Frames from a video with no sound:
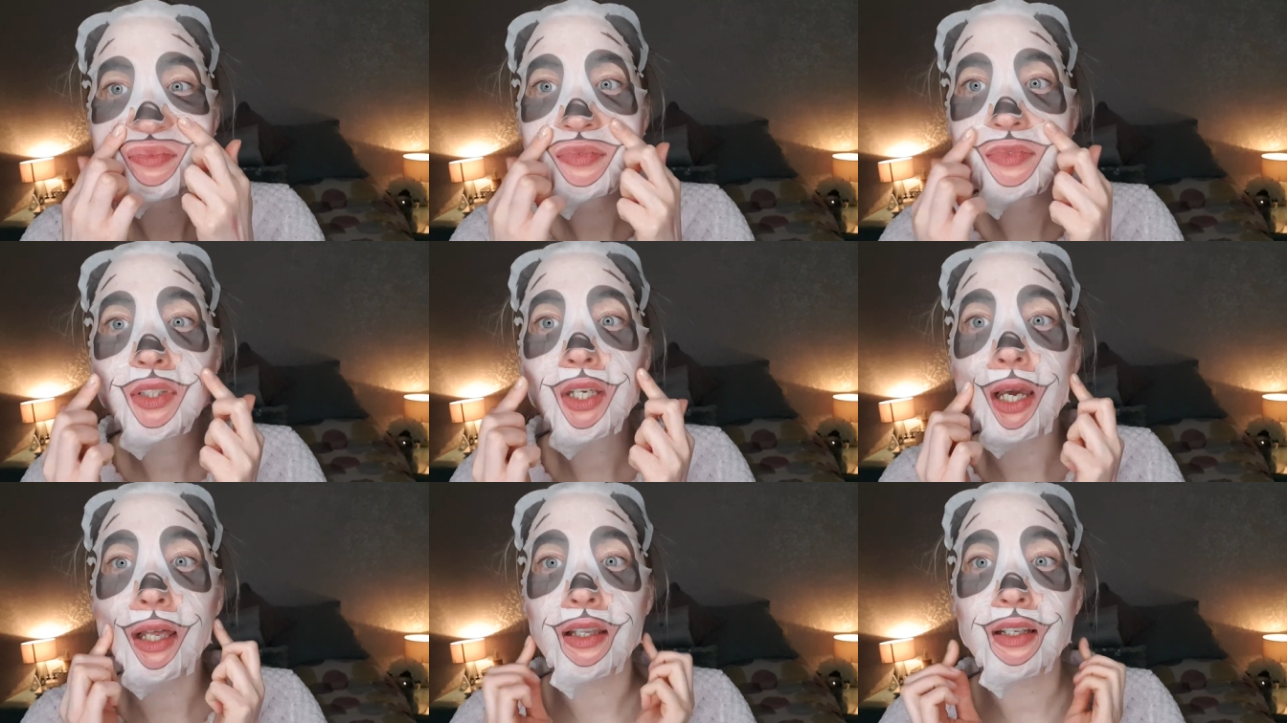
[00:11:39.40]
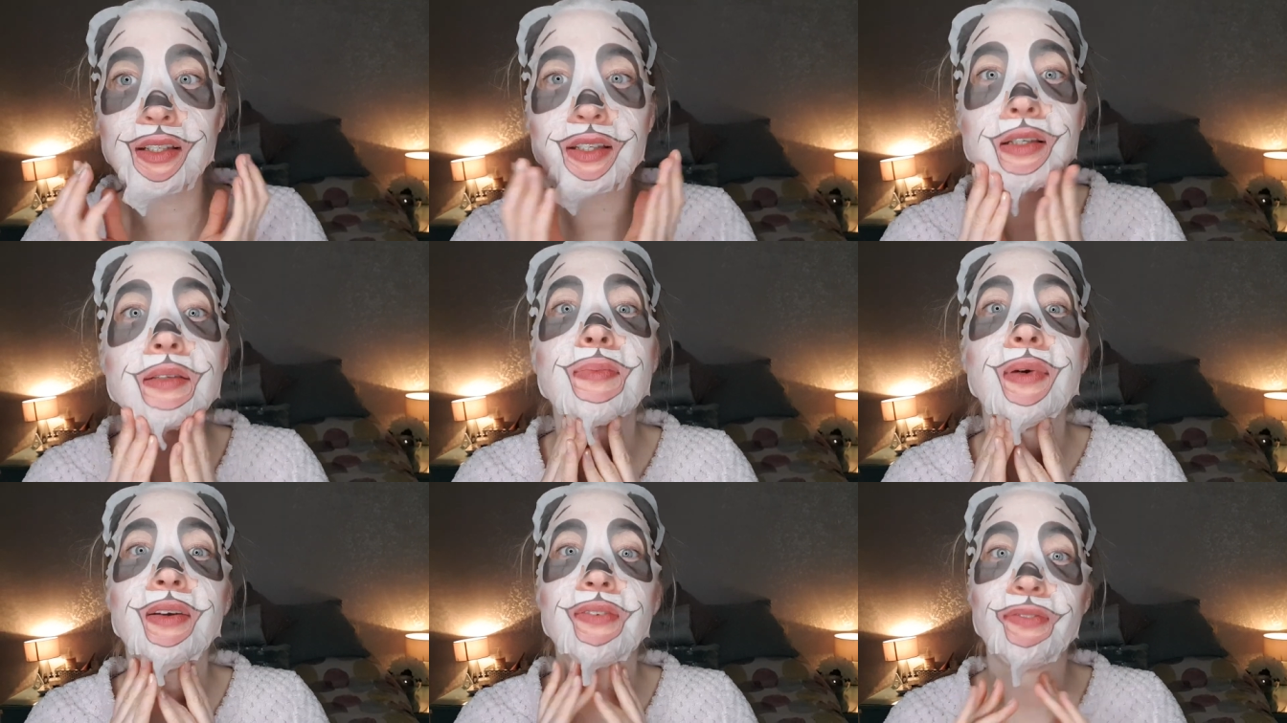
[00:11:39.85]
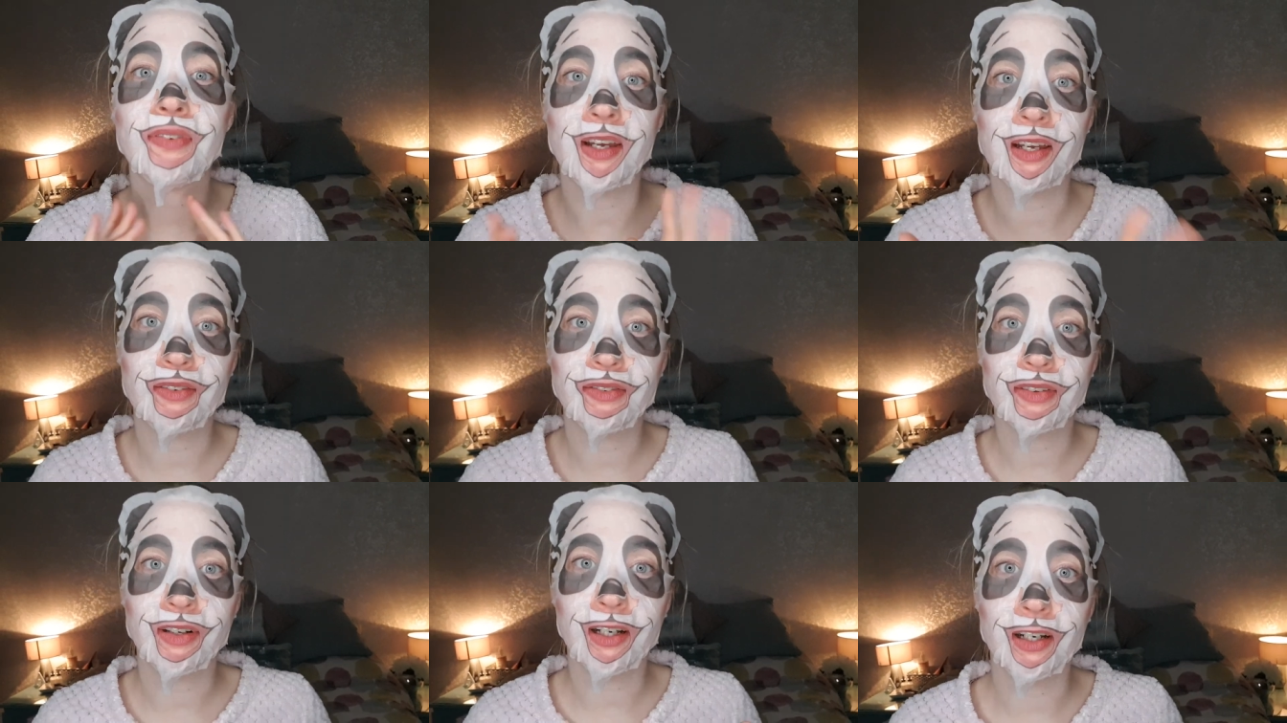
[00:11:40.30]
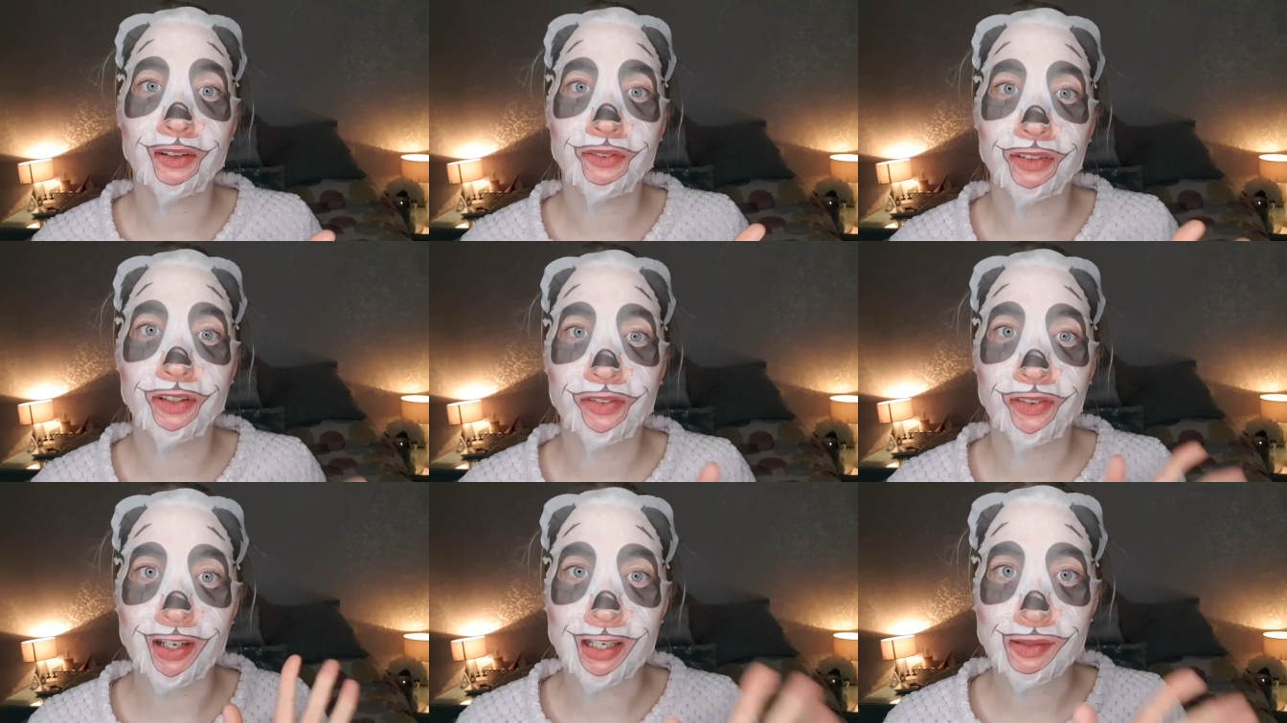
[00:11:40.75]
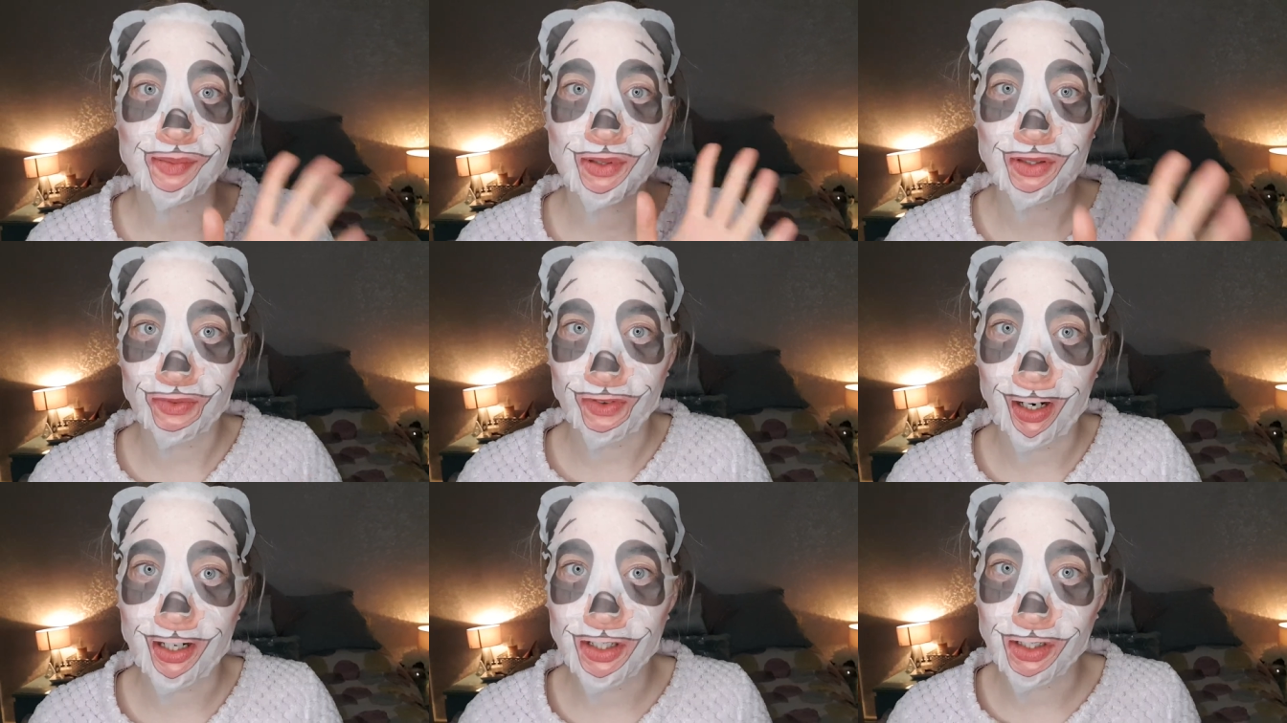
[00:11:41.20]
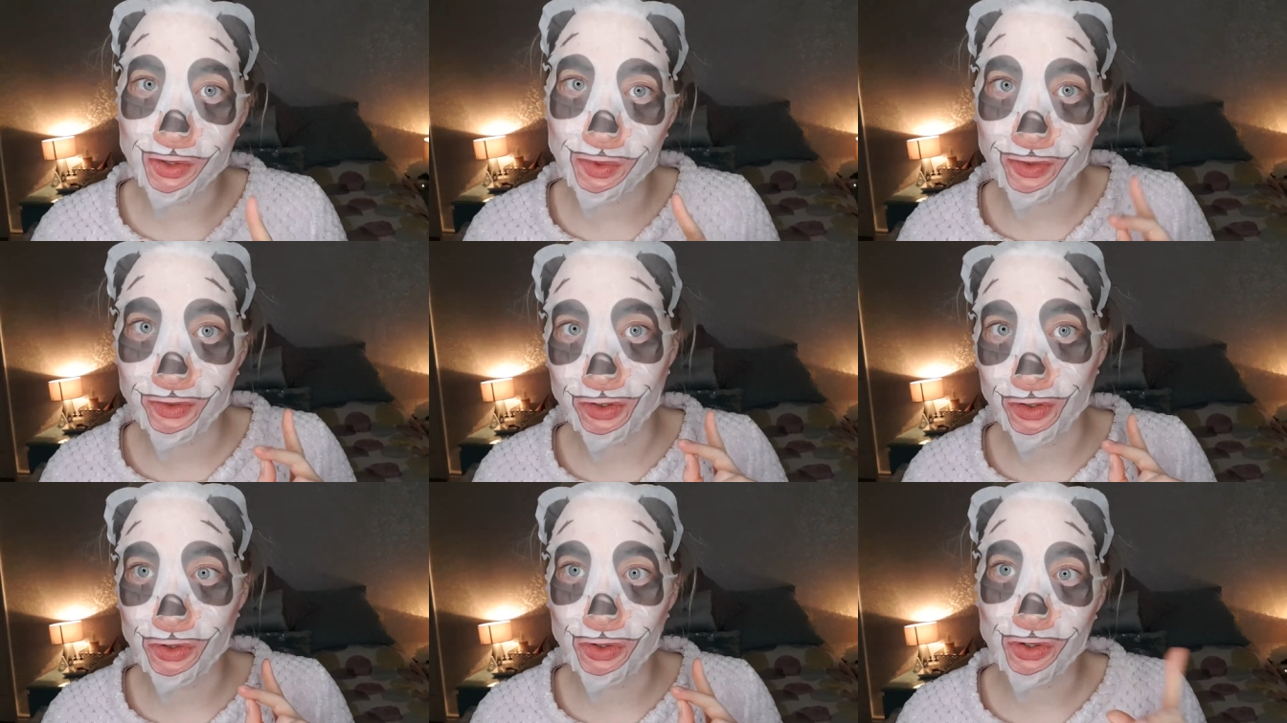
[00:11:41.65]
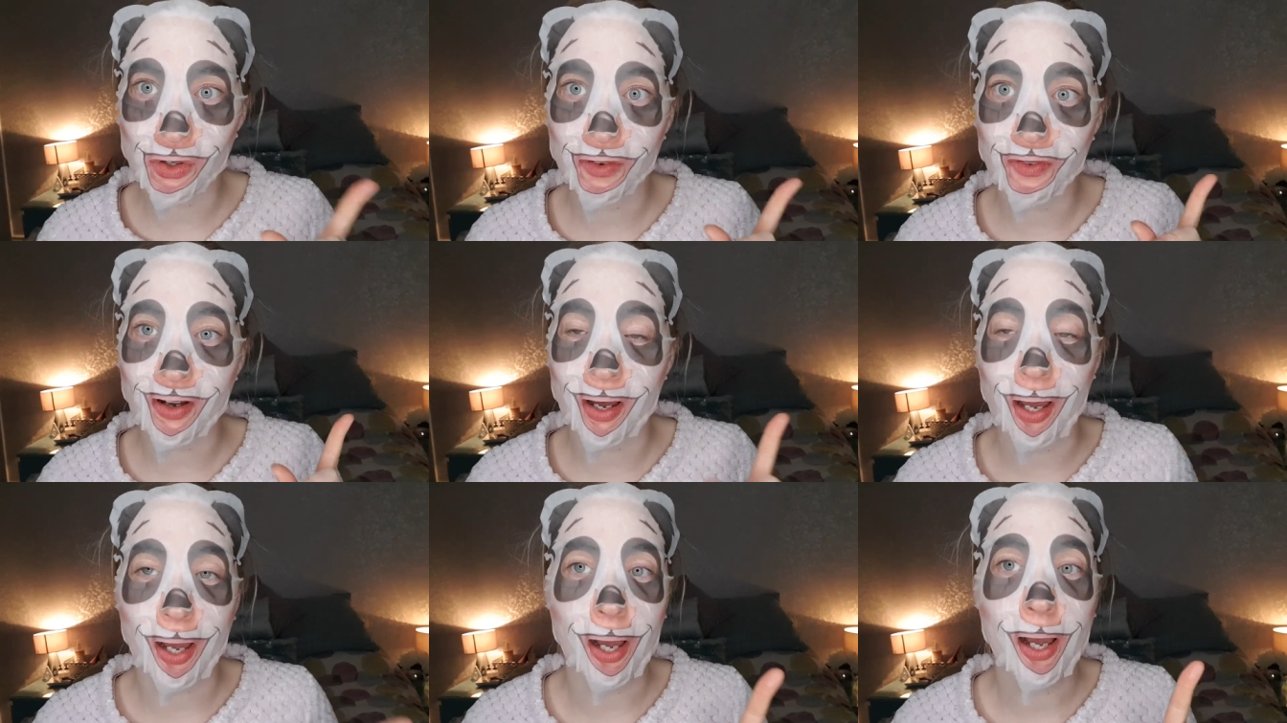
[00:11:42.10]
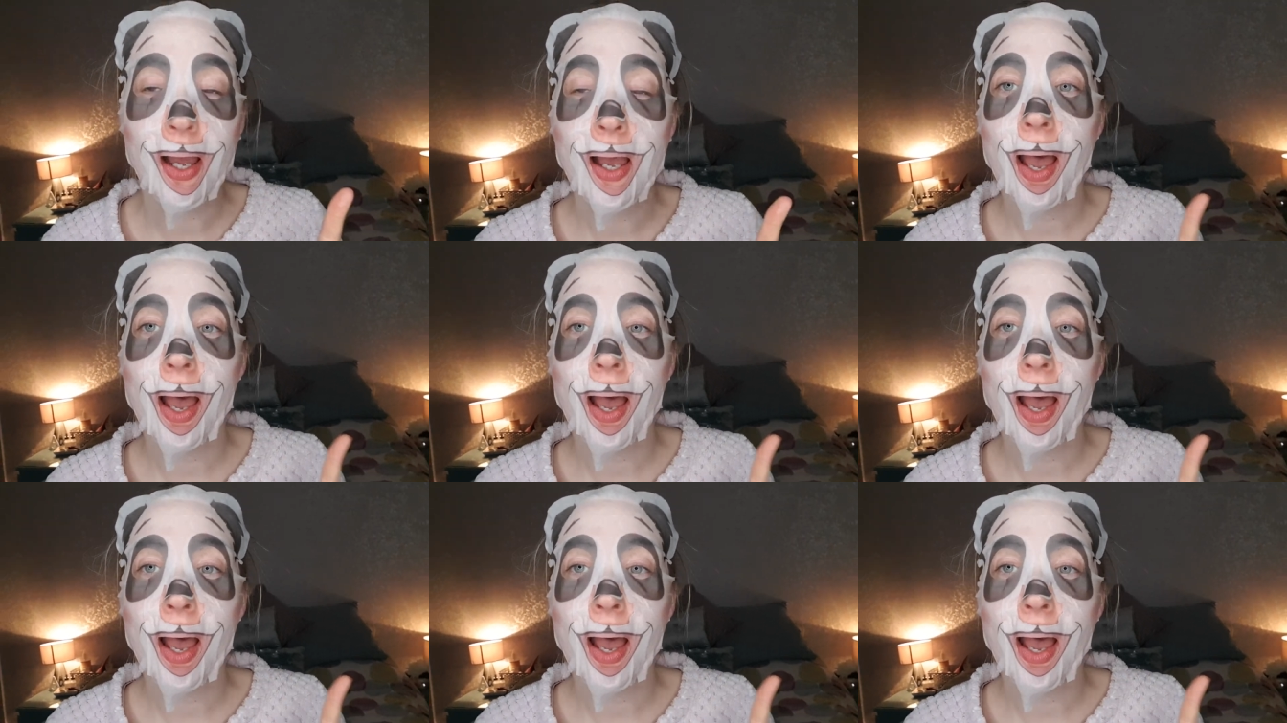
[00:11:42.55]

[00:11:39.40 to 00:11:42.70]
Yeah, this is my favourite of the Face Mask Fridays we've done so far,